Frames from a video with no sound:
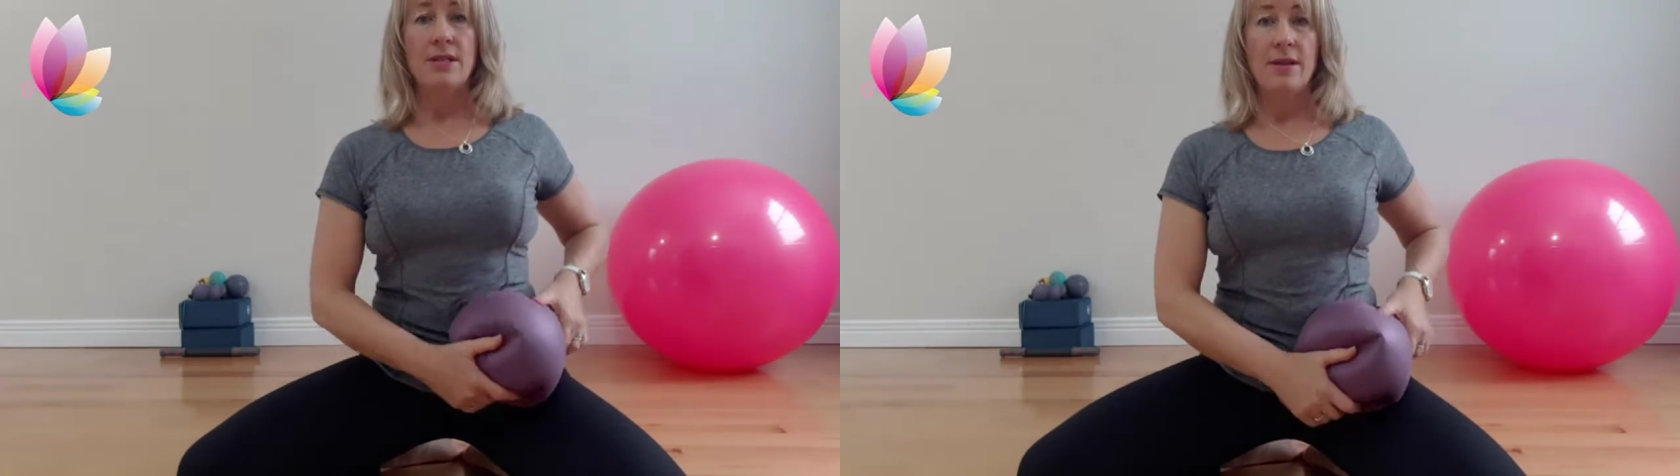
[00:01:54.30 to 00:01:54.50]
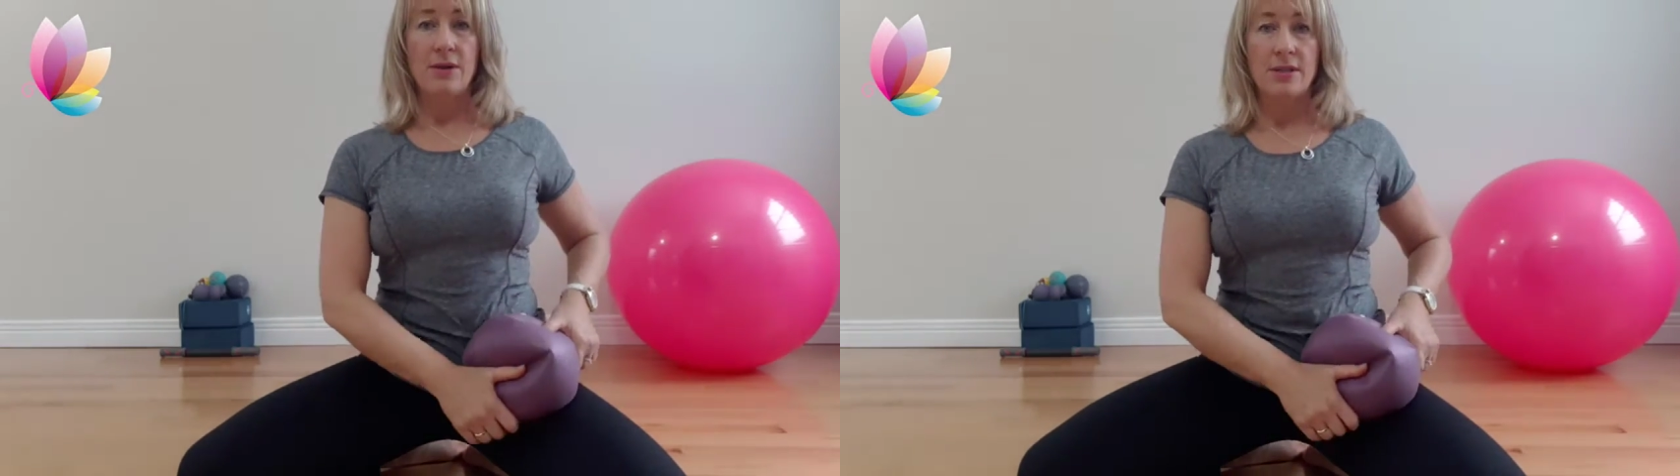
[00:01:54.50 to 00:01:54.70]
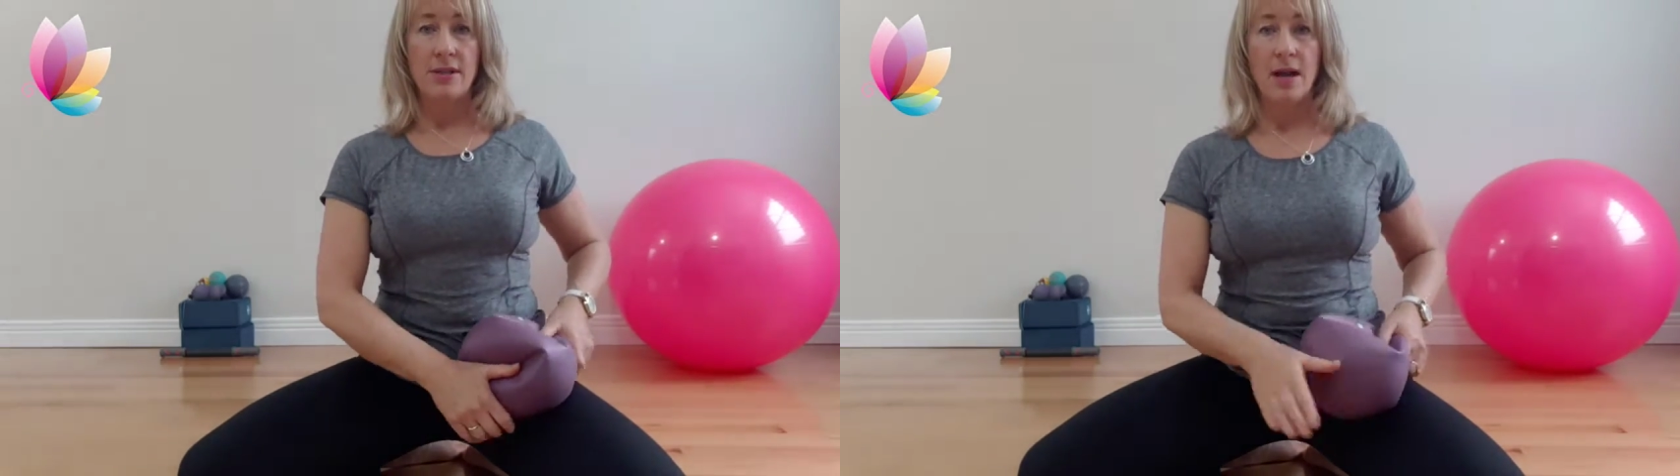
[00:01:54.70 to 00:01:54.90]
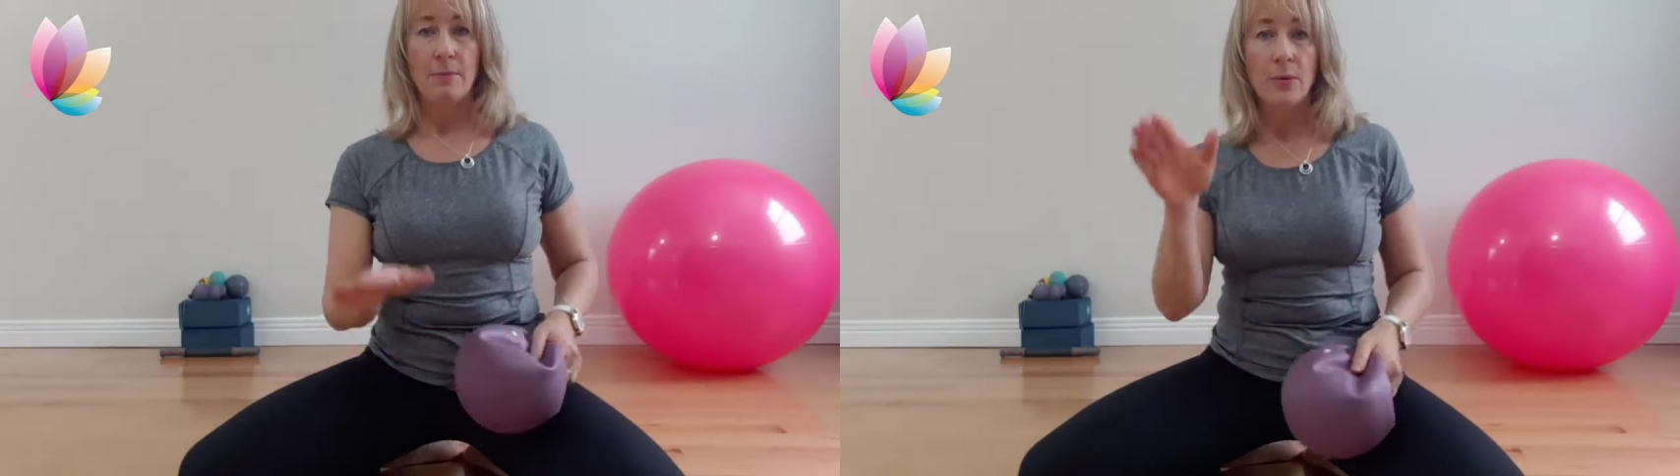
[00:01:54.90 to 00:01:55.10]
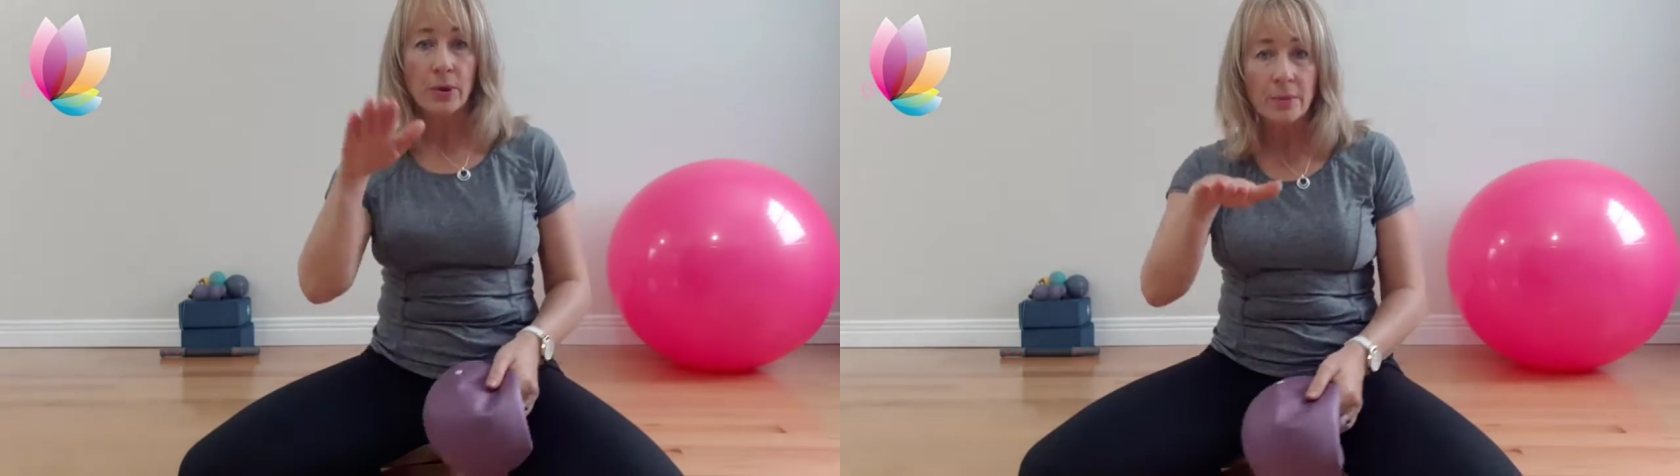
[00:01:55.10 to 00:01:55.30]
to their side.
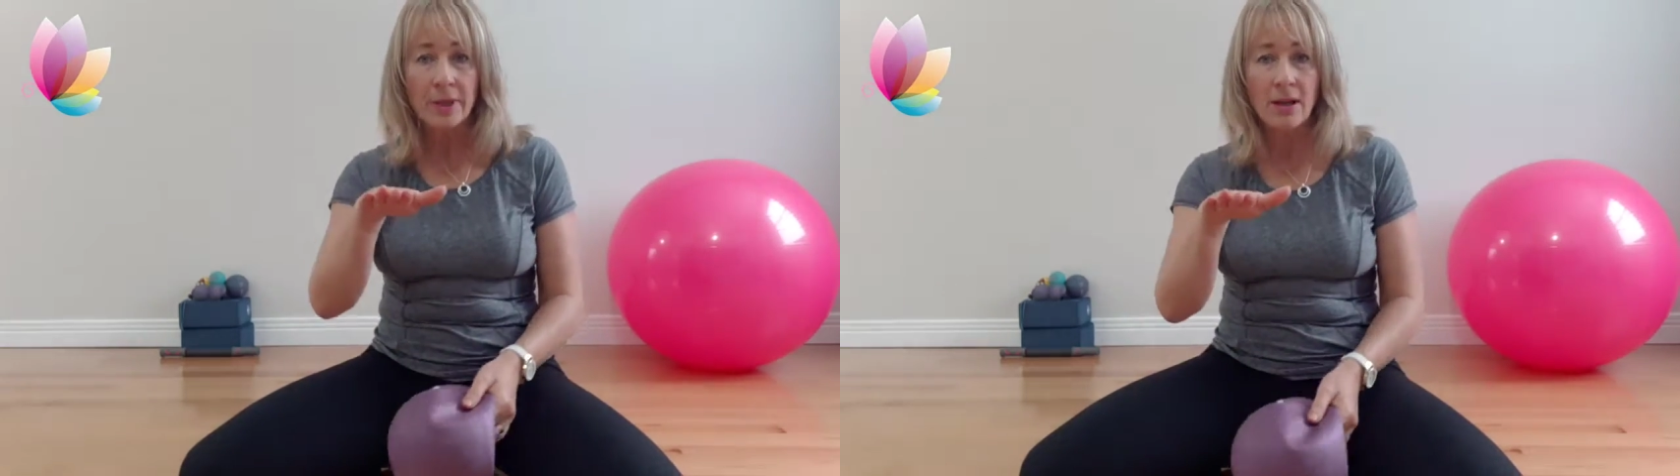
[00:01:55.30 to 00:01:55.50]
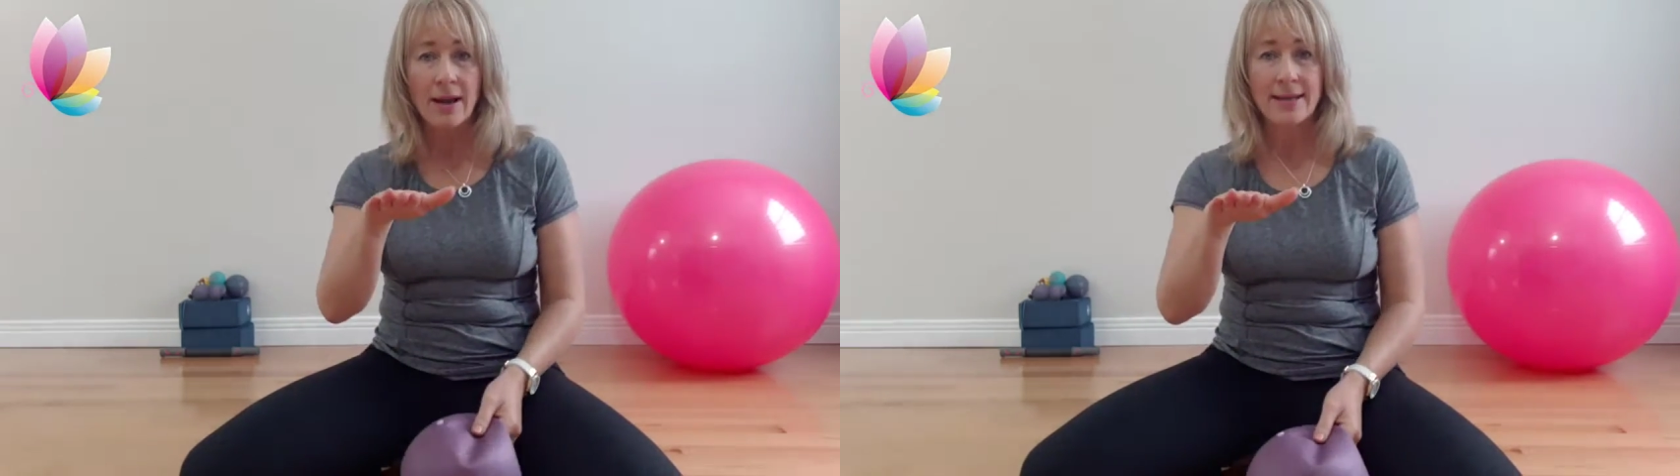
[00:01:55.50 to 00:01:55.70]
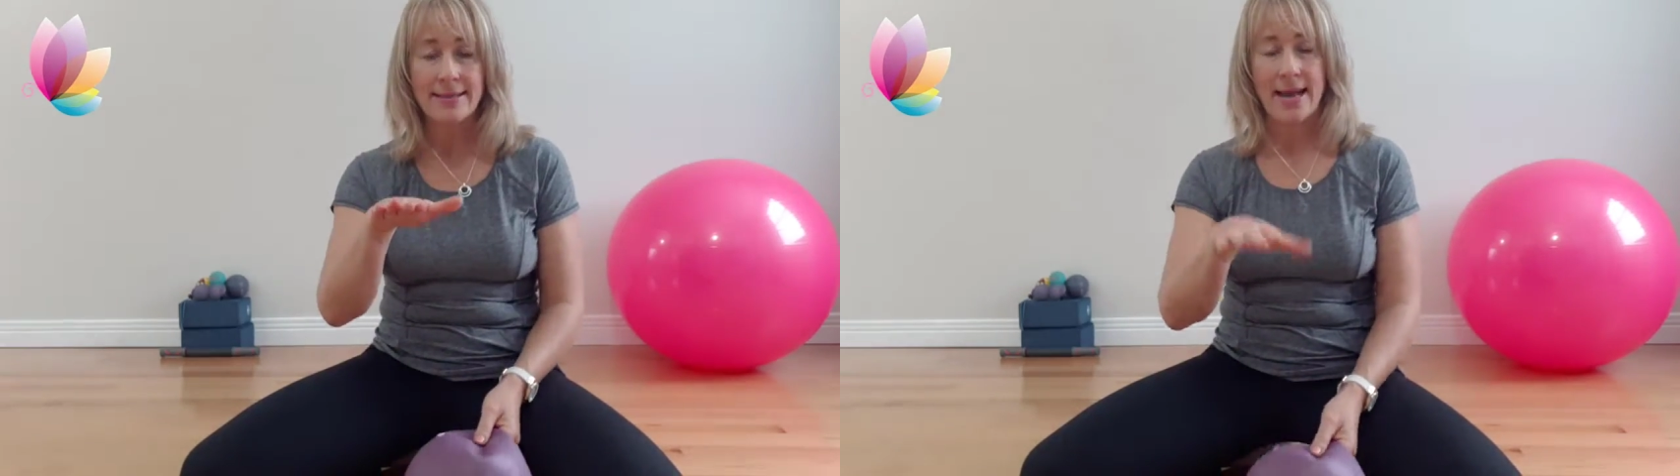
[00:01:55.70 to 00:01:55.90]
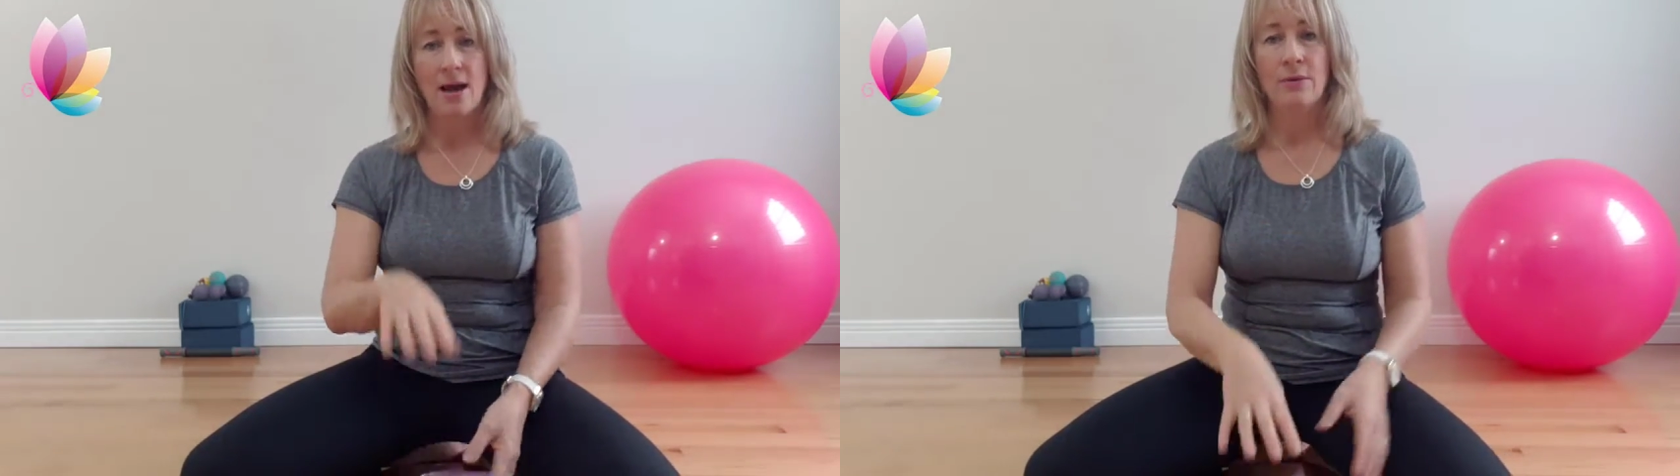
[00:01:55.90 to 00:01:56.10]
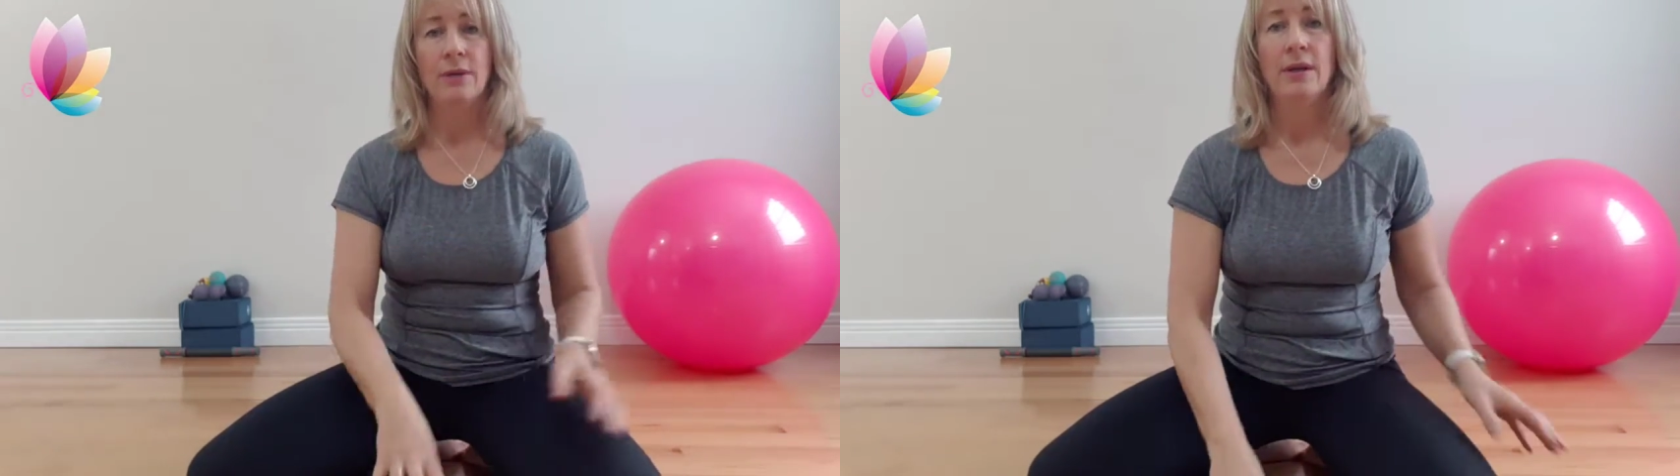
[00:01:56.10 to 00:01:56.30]
But we're going to be lying
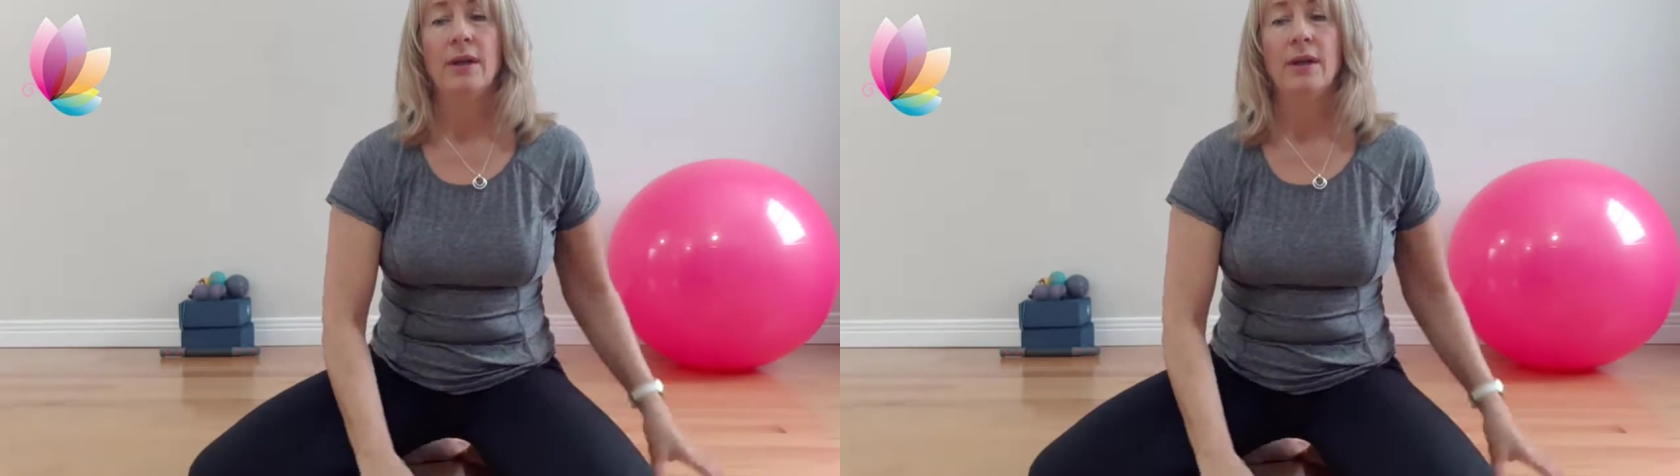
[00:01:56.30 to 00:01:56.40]
down,